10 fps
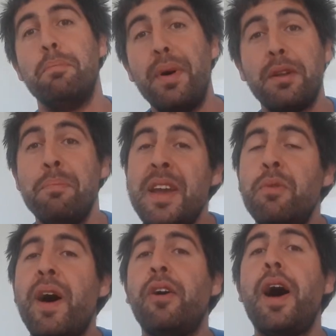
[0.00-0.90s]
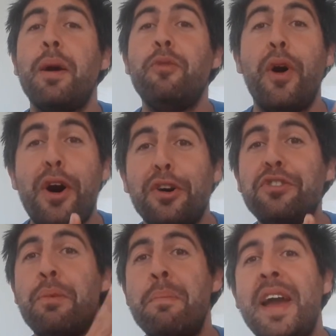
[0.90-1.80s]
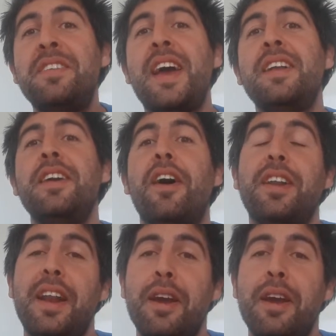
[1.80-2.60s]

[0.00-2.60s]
but meanwhile, I will also maintain the other